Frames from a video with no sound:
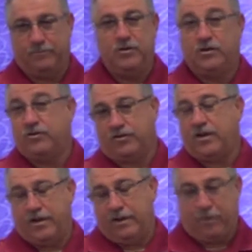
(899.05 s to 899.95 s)
you could just
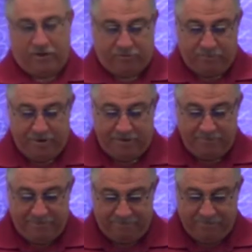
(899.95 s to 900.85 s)
say, "Hey, Pastor, you mad
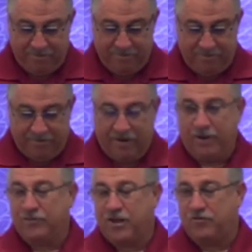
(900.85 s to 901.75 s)
at me?"
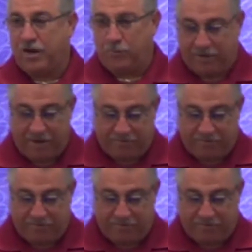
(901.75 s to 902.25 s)
I'll say, "Check with